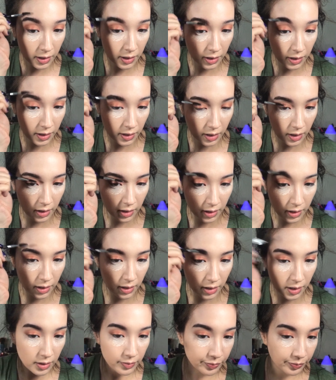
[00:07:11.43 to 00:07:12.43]
and then
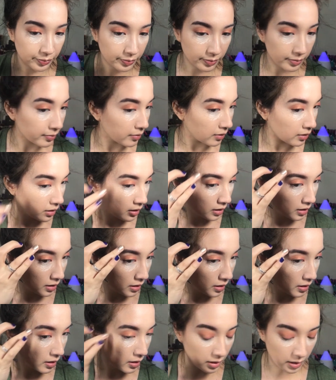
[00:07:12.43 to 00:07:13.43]
fill in as I see
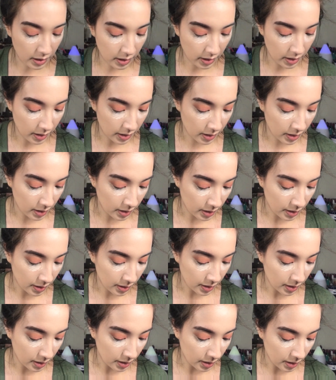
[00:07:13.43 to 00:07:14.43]
fit with
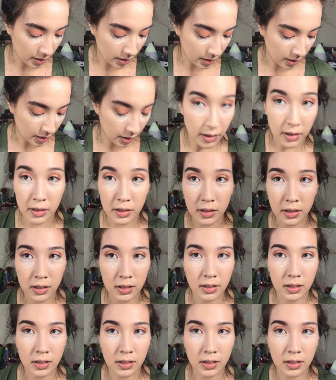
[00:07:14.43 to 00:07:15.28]
more product.